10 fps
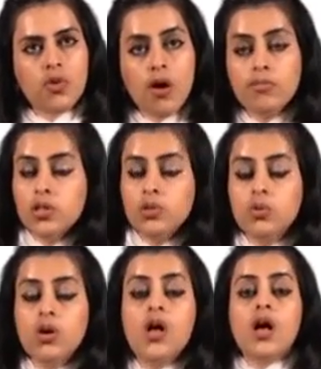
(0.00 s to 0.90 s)
from
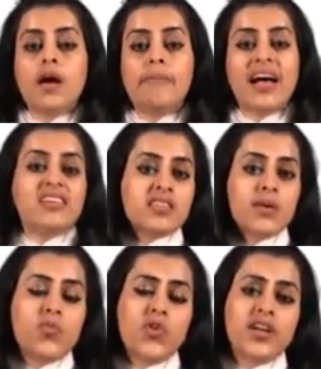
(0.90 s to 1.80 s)
you by
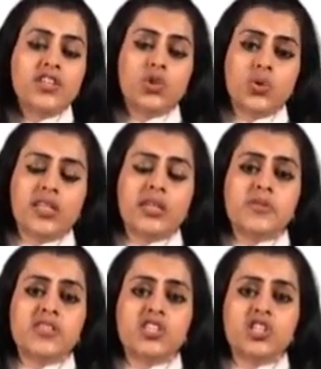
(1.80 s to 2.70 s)
someone during the
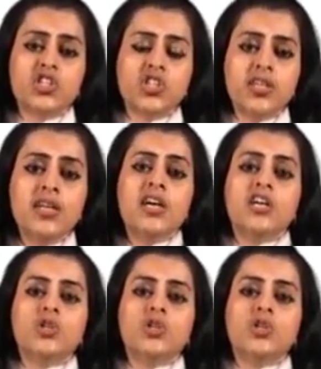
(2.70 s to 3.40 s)
presentation,